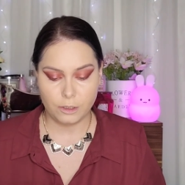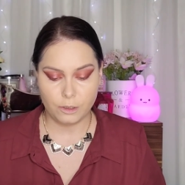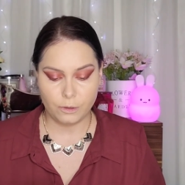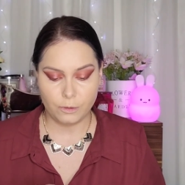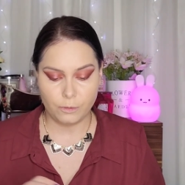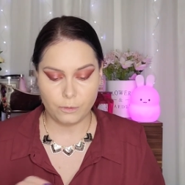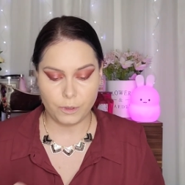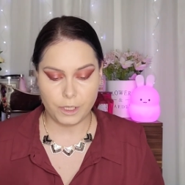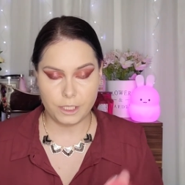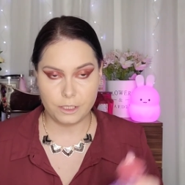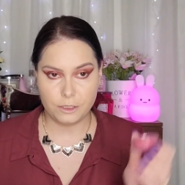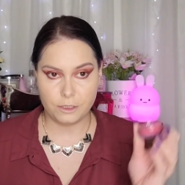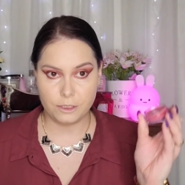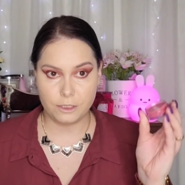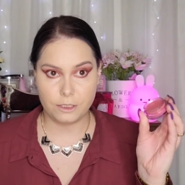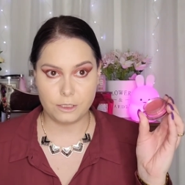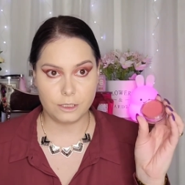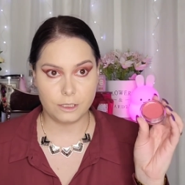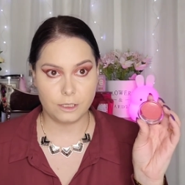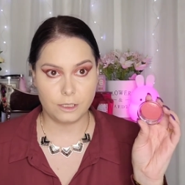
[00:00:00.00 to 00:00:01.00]

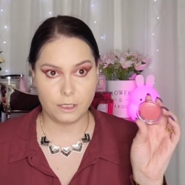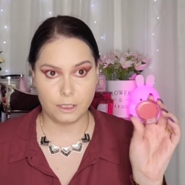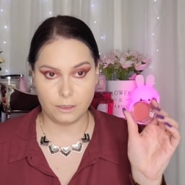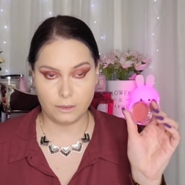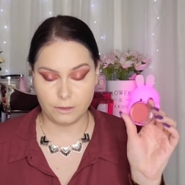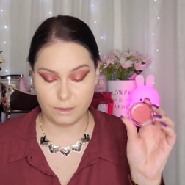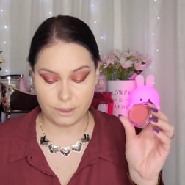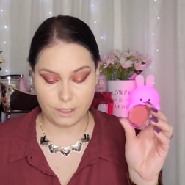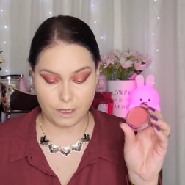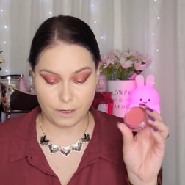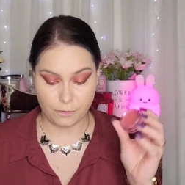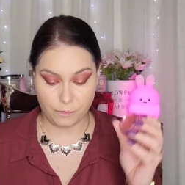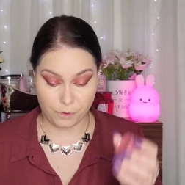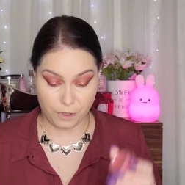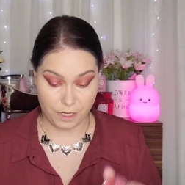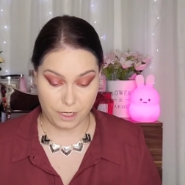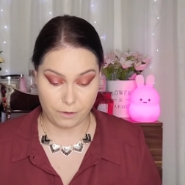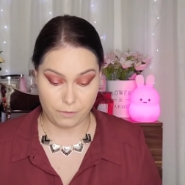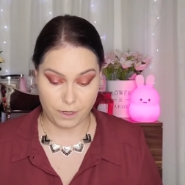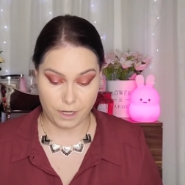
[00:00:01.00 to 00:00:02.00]
which they're
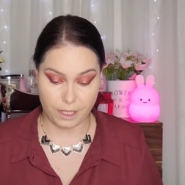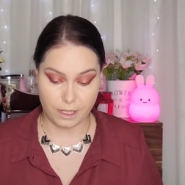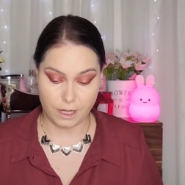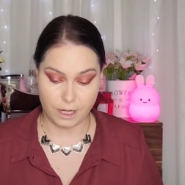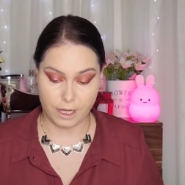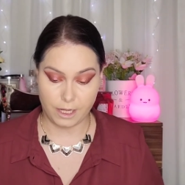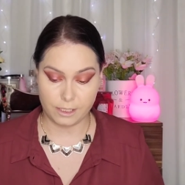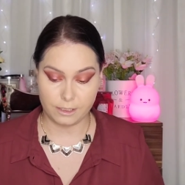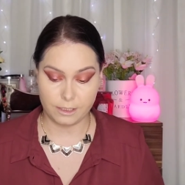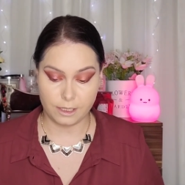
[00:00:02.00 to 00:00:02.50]
really great, guys.